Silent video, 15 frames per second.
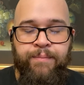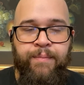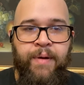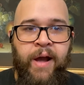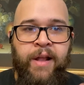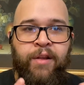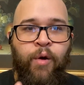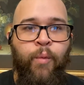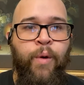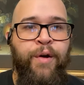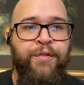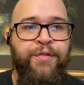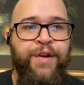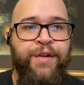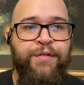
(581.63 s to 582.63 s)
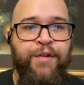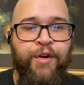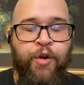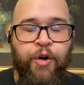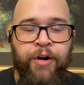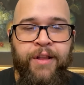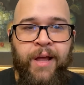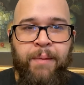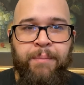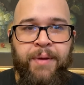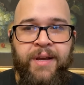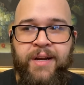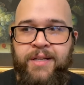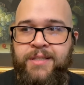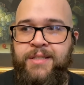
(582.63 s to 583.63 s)
I don't want to re-record that
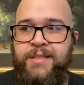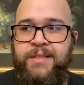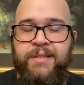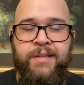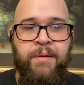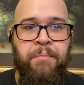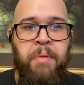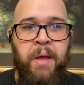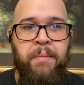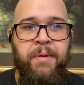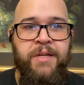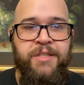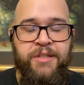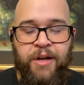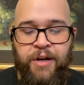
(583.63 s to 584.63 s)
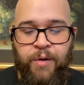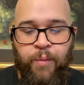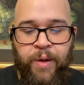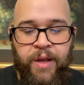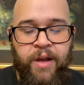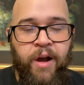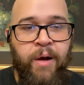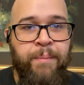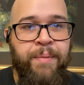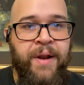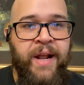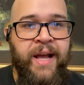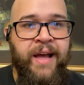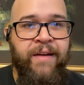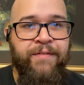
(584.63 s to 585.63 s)
because the baby is starting to wake up and
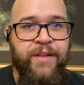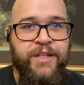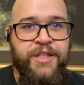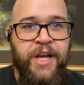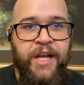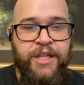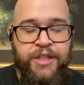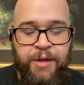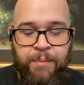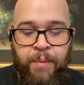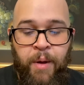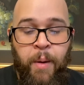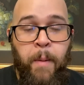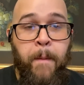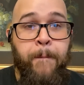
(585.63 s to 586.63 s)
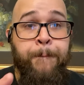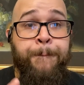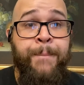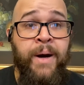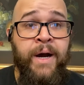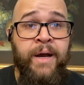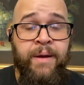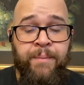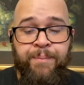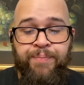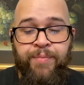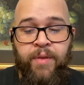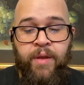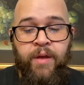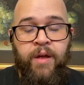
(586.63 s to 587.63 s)
I have to change him. But
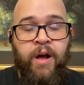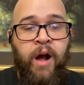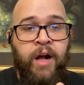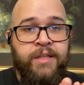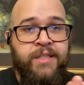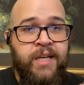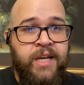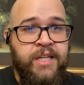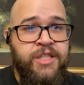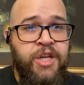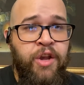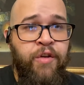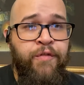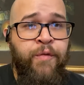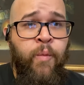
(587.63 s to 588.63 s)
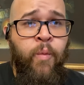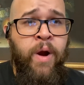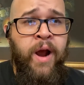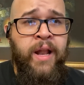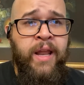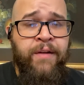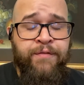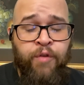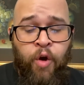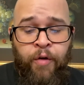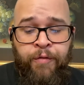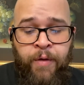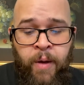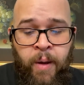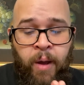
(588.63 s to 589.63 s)
to continue from where I left
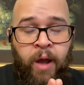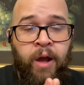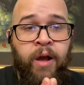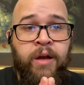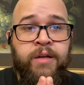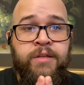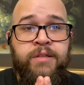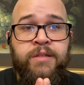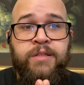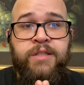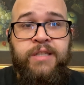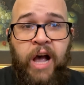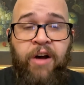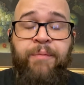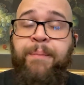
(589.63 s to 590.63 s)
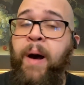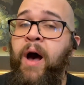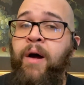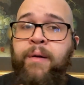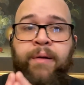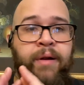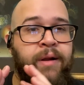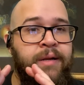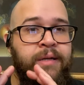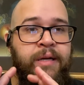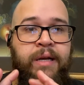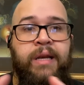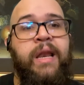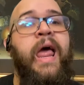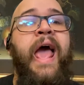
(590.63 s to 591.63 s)
off, Southbound,
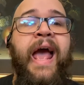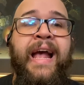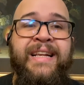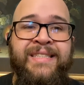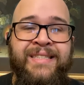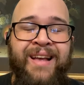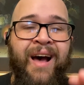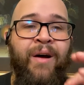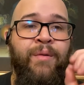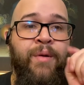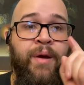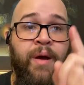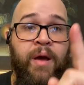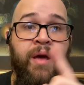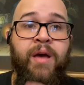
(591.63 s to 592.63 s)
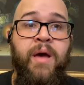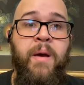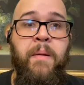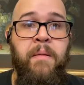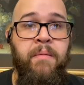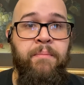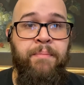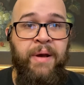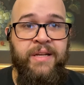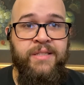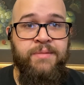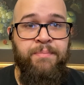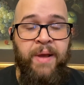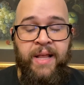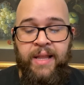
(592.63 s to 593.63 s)
hands down,
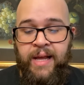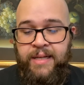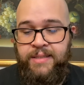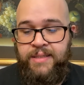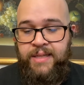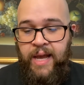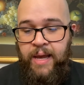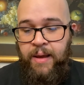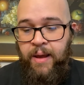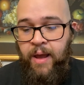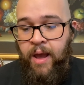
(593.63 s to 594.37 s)
best mainline scent.